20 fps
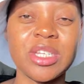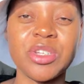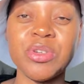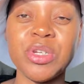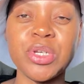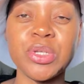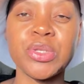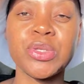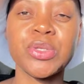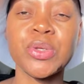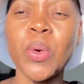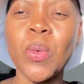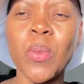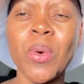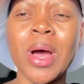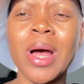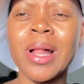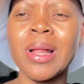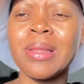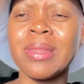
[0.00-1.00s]
treated so
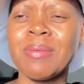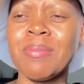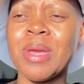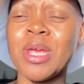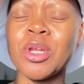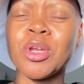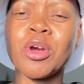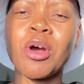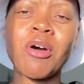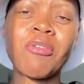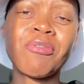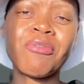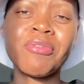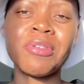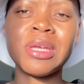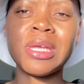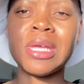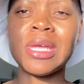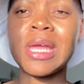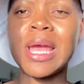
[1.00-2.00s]
well. They made
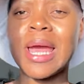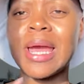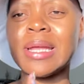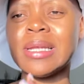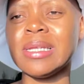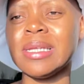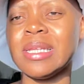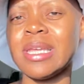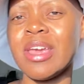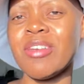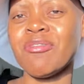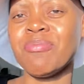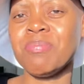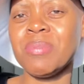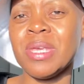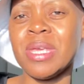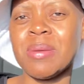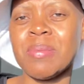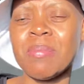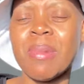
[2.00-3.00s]
coffee and gave
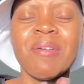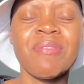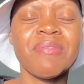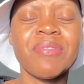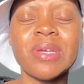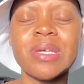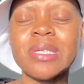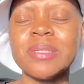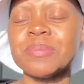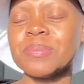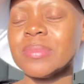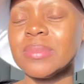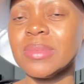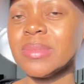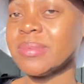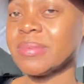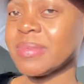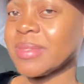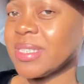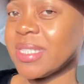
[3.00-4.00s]
me a muffin.
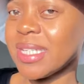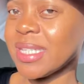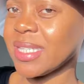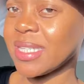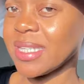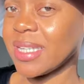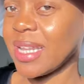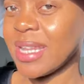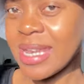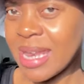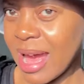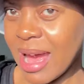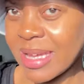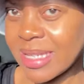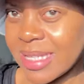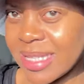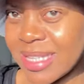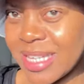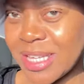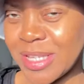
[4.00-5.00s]
Just nice
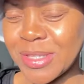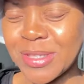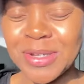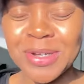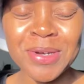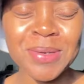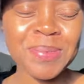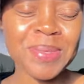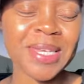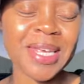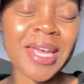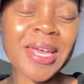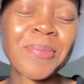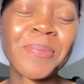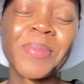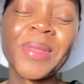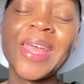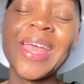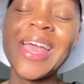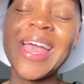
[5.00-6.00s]
things, you know what I'm saying?
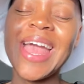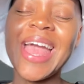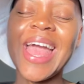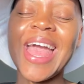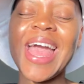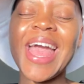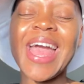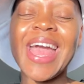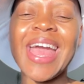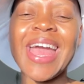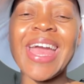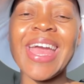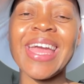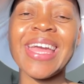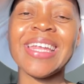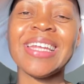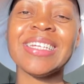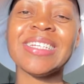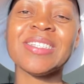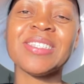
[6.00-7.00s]

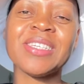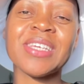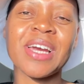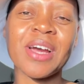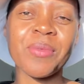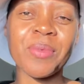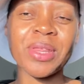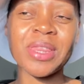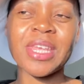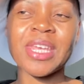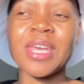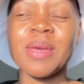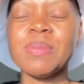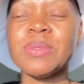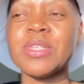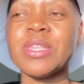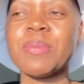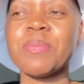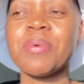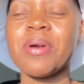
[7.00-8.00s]
And yeah, when they came
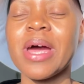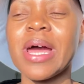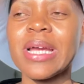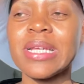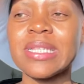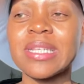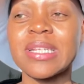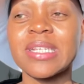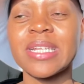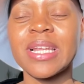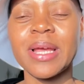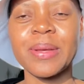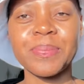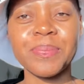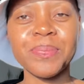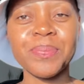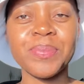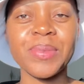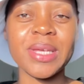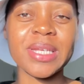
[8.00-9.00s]
to the price, I was like,
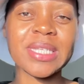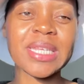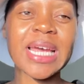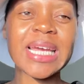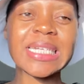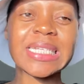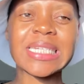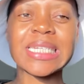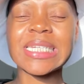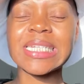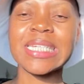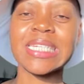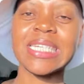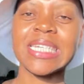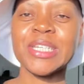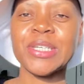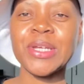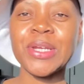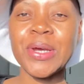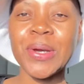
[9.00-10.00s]

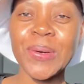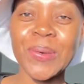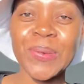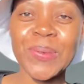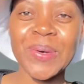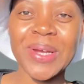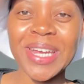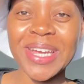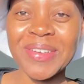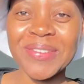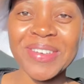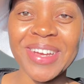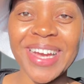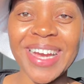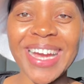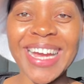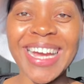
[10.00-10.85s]
exciting, you know, whatever.